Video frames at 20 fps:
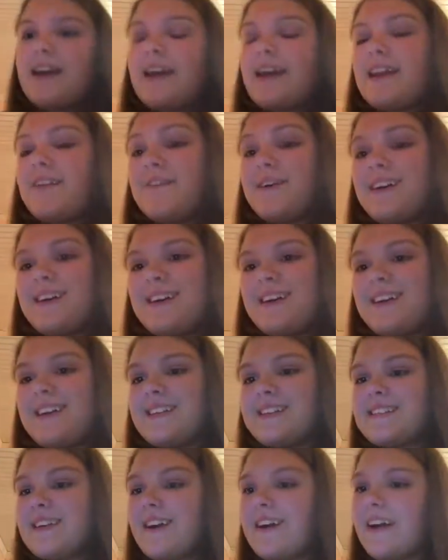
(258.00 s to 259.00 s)

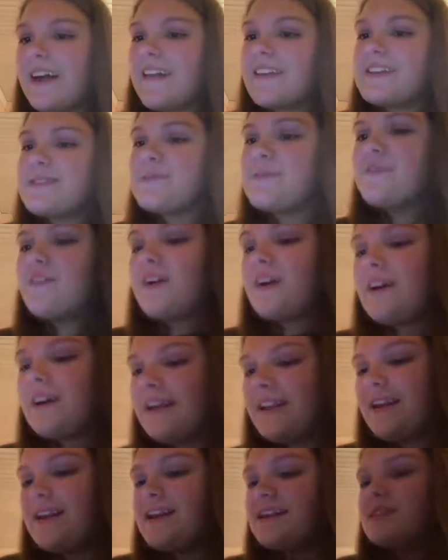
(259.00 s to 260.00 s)
Anyways, okay, let's move
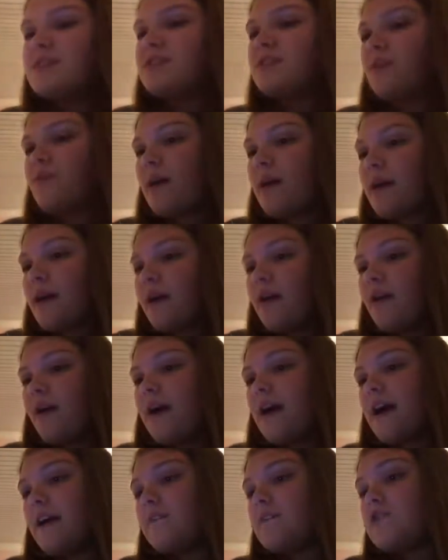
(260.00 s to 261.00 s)
on. So right here,
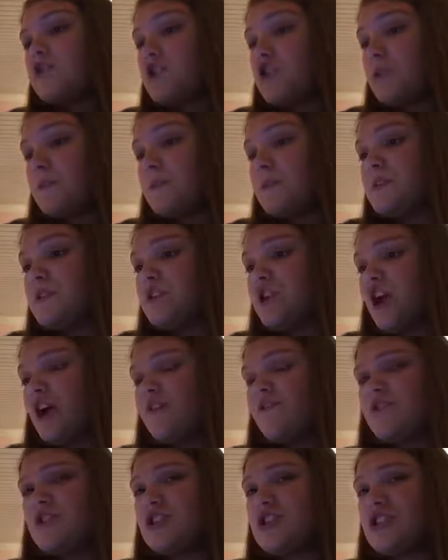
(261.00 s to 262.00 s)
I have stupid
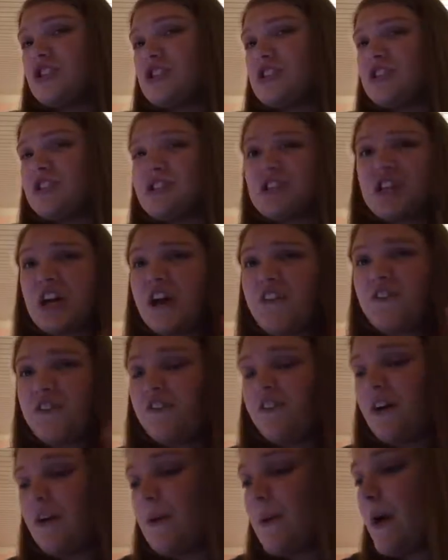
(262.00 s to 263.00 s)
stuff, which is just stuff the
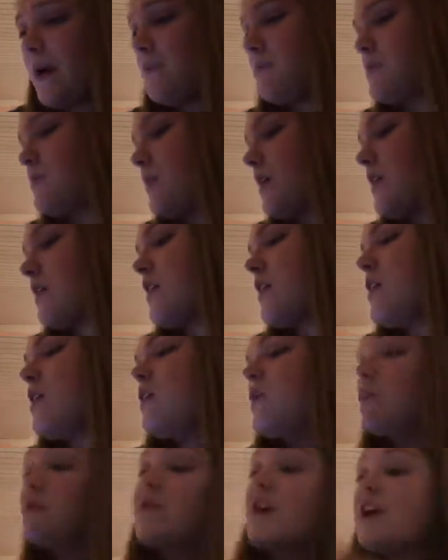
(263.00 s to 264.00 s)
phone comes with
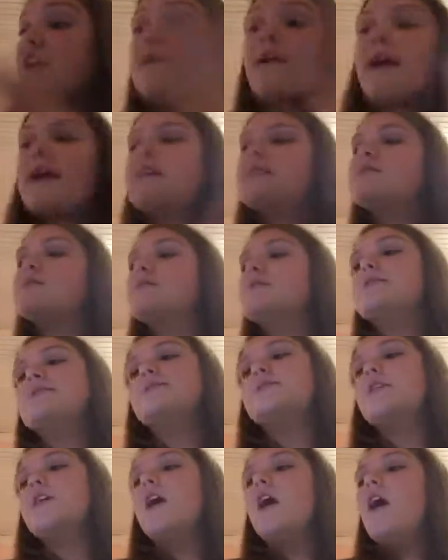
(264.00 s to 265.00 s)
that you can't
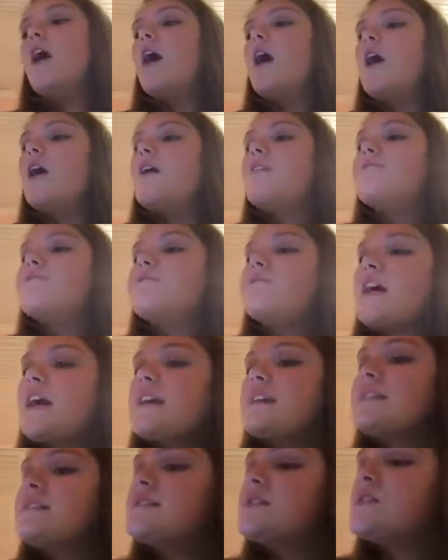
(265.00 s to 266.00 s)
delete.
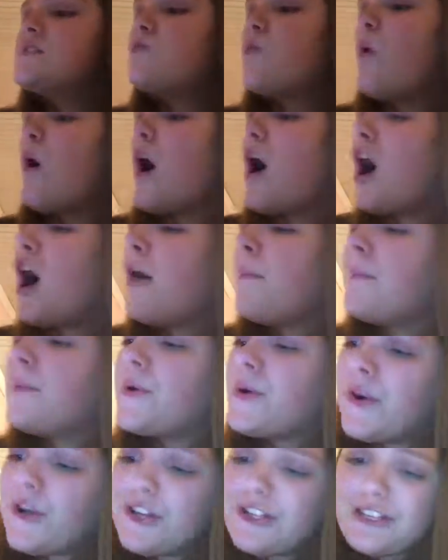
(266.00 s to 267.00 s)
Face swap,
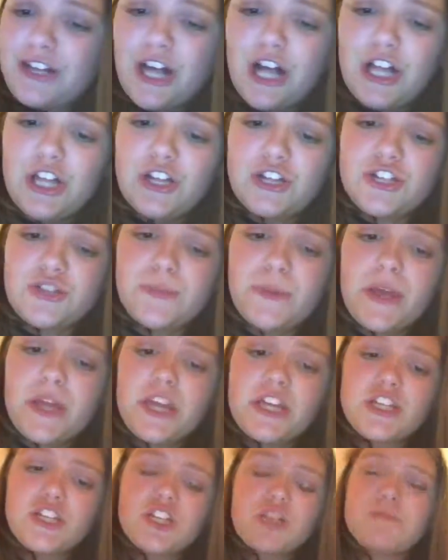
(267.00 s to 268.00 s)
color
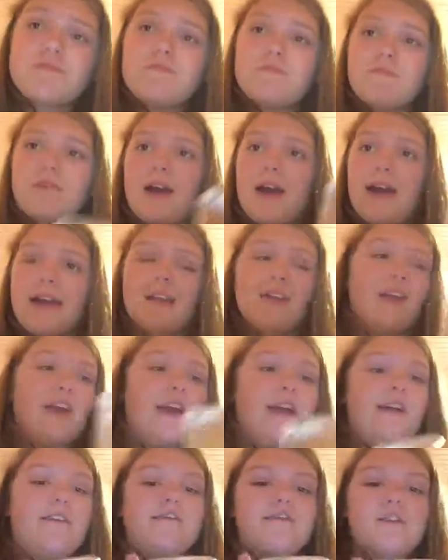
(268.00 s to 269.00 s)
switch,
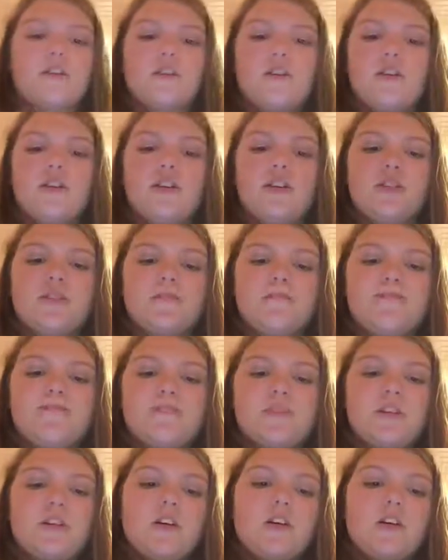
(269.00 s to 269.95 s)
Minecraft.